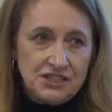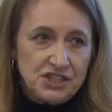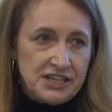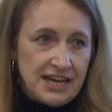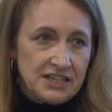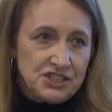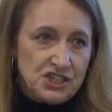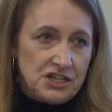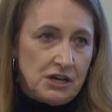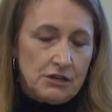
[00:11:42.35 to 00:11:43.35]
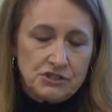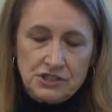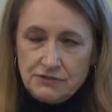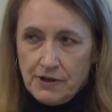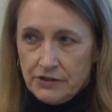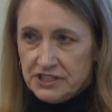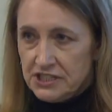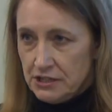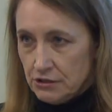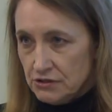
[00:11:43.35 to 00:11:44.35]
genetic genealogist
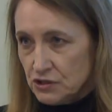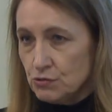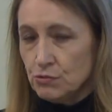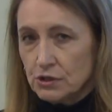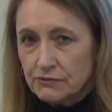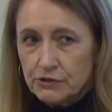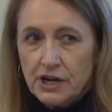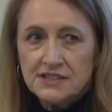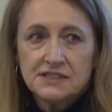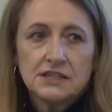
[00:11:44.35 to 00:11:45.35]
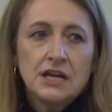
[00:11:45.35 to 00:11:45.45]
volunteers who work for us,